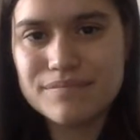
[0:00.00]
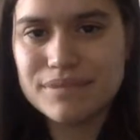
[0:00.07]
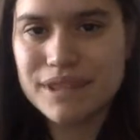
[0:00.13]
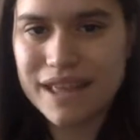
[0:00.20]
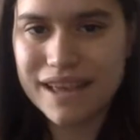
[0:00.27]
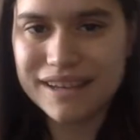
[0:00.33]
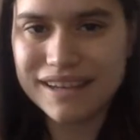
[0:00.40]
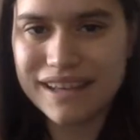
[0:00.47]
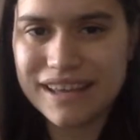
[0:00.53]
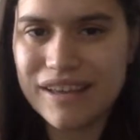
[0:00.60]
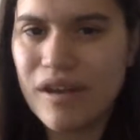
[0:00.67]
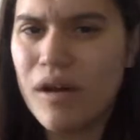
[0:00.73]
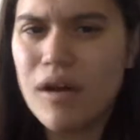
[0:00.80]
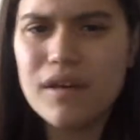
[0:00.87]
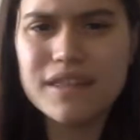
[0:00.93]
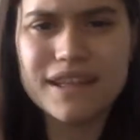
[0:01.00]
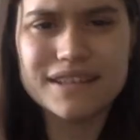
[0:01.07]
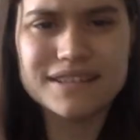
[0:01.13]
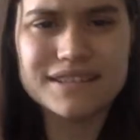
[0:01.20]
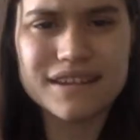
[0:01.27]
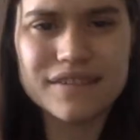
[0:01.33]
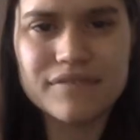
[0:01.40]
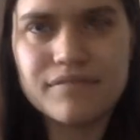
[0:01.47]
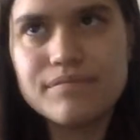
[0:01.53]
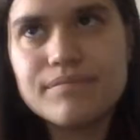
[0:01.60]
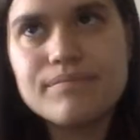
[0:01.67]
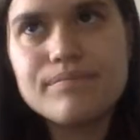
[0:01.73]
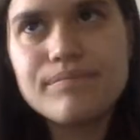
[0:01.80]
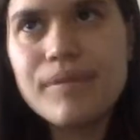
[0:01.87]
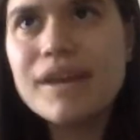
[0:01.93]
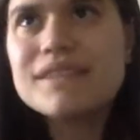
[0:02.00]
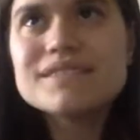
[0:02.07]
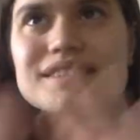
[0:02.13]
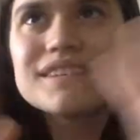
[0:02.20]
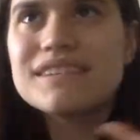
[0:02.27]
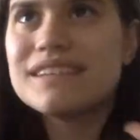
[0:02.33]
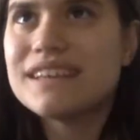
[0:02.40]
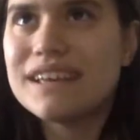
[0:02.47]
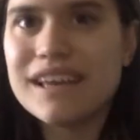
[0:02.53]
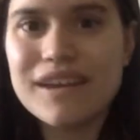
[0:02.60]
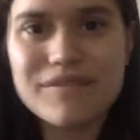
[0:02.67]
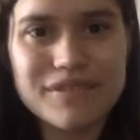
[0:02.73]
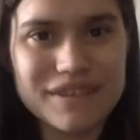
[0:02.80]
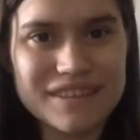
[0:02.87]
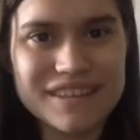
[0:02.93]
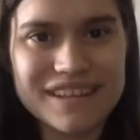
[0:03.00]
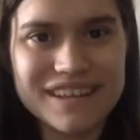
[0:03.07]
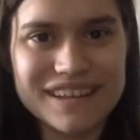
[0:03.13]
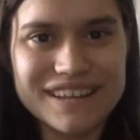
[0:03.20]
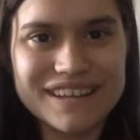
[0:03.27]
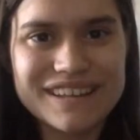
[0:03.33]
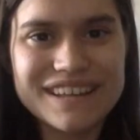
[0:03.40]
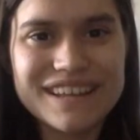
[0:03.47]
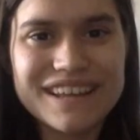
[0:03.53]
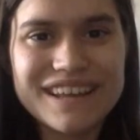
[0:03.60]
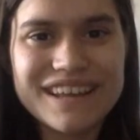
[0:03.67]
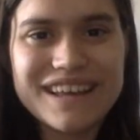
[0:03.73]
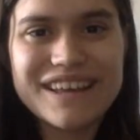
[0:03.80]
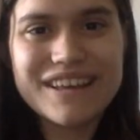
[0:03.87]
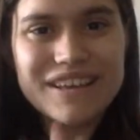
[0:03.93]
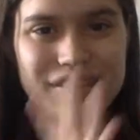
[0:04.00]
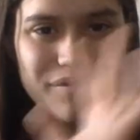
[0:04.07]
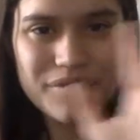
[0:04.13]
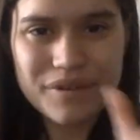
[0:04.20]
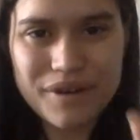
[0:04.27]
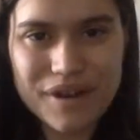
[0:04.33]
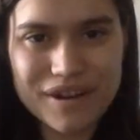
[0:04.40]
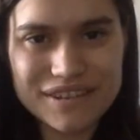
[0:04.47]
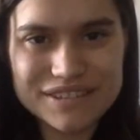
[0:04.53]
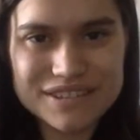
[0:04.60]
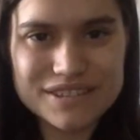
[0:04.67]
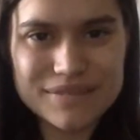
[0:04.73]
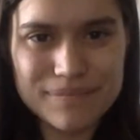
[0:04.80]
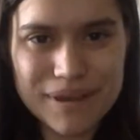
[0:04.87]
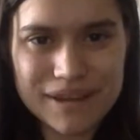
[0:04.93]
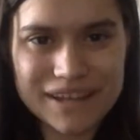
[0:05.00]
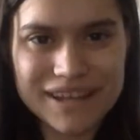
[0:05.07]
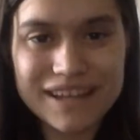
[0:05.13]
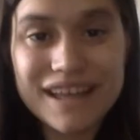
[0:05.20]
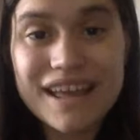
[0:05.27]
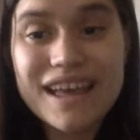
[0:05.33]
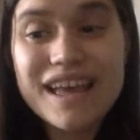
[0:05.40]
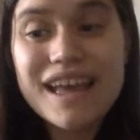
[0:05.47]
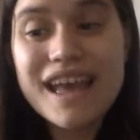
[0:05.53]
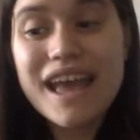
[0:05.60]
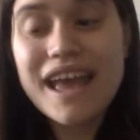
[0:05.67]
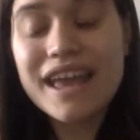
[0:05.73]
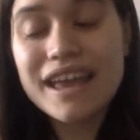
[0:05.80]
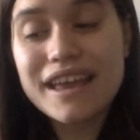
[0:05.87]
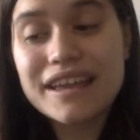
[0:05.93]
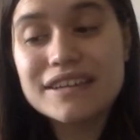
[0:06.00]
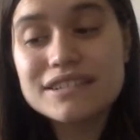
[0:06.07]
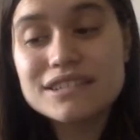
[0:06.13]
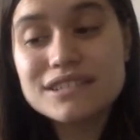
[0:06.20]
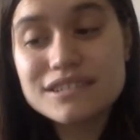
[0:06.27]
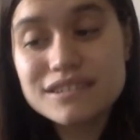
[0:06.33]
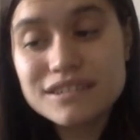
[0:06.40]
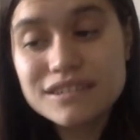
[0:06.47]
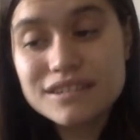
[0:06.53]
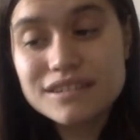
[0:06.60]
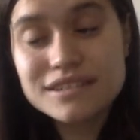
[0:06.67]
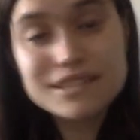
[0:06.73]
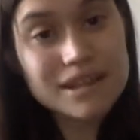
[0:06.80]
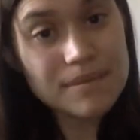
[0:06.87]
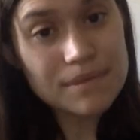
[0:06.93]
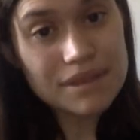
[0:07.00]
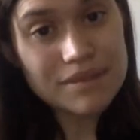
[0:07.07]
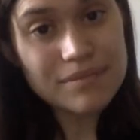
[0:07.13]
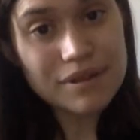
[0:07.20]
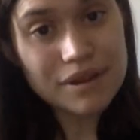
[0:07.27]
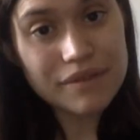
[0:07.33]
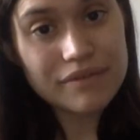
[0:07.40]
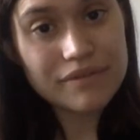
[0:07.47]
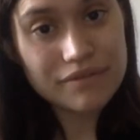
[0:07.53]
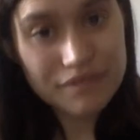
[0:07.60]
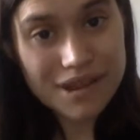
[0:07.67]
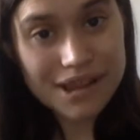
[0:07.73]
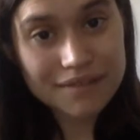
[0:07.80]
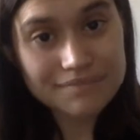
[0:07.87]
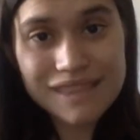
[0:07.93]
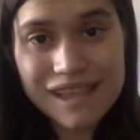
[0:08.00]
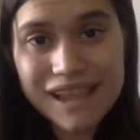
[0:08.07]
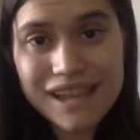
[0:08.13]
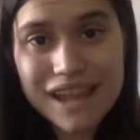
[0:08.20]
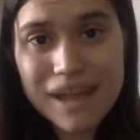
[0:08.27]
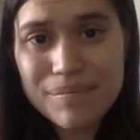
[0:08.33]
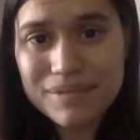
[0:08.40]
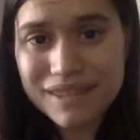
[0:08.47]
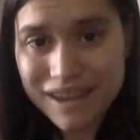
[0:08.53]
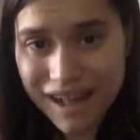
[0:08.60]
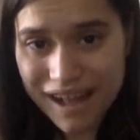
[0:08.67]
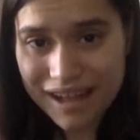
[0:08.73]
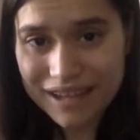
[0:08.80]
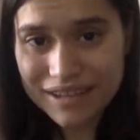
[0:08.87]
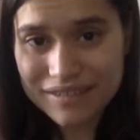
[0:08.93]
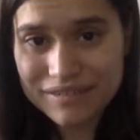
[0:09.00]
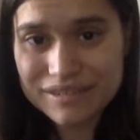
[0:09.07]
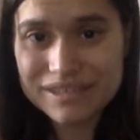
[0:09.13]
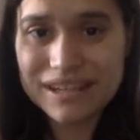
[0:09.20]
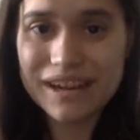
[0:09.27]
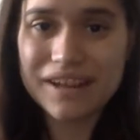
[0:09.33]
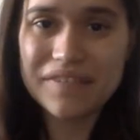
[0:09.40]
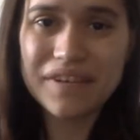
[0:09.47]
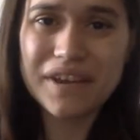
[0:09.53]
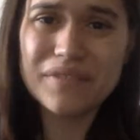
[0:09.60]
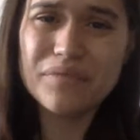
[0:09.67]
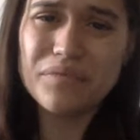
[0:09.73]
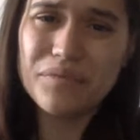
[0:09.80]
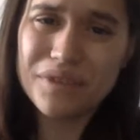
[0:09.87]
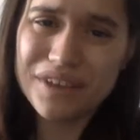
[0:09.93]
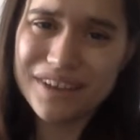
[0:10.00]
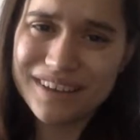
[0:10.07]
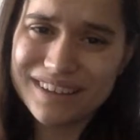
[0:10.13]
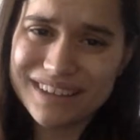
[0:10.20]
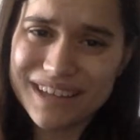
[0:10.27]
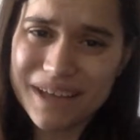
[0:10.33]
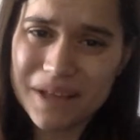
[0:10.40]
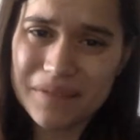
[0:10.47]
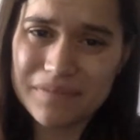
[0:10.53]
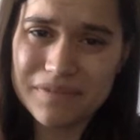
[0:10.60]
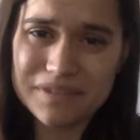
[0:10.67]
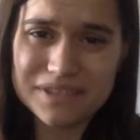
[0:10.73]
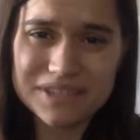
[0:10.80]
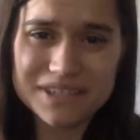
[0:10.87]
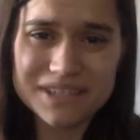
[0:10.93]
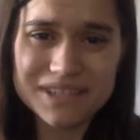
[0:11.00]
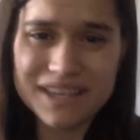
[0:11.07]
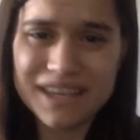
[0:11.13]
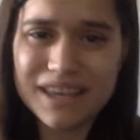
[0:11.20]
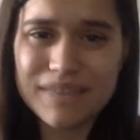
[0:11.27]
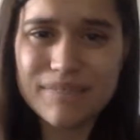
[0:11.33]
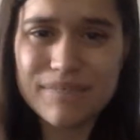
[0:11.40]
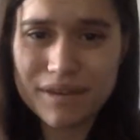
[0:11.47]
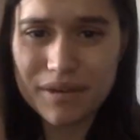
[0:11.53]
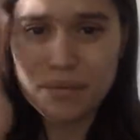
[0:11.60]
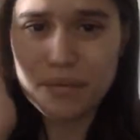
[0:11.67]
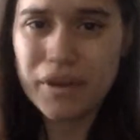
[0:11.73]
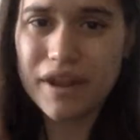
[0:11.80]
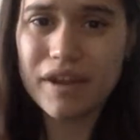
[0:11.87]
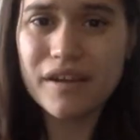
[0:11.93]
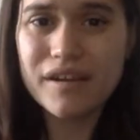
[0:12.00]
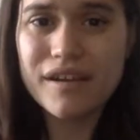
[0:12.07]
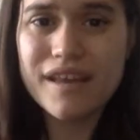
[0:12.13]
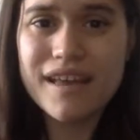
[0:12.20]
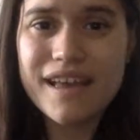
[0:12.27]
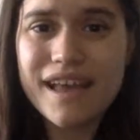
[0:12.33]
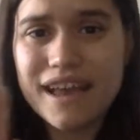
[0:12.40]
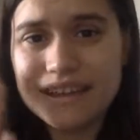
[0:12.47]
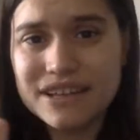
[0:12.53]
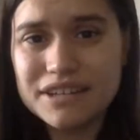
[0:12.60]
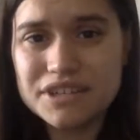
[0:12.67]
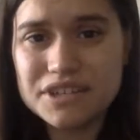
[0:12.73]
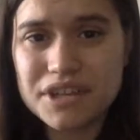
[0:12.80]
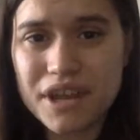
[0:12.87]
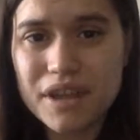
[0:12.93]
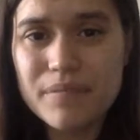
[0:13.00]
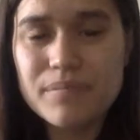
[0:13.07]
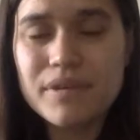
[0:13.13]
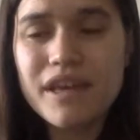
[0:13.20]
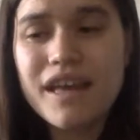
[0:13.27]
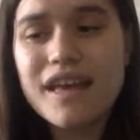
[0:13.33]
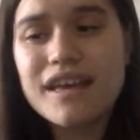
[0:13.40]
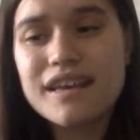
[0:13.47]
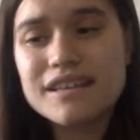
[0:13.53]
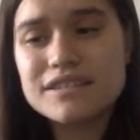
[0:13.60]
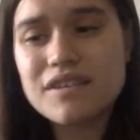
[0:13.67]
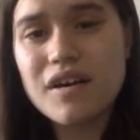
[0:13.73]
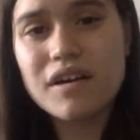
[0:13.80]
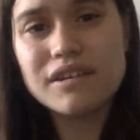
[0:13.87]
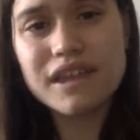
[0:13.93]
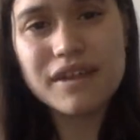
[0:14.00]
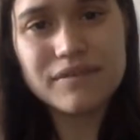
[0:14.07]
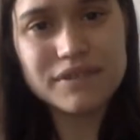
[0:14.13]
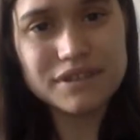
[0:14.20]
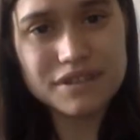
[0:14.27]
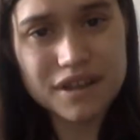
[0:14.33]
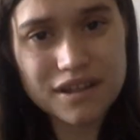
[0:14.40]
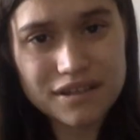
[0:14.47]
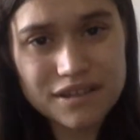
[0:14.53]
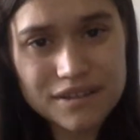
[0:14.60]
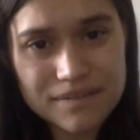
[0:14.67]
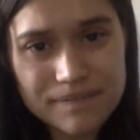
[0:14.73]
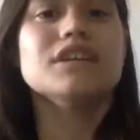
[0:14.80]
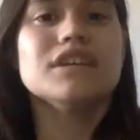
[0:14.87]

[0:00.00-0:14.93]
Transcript: planning, all that stuff. Basically everything in regards to money. And some of them are even free. An app that I use that I find really helpful just to keep me aware and in shape is called Every Dollar.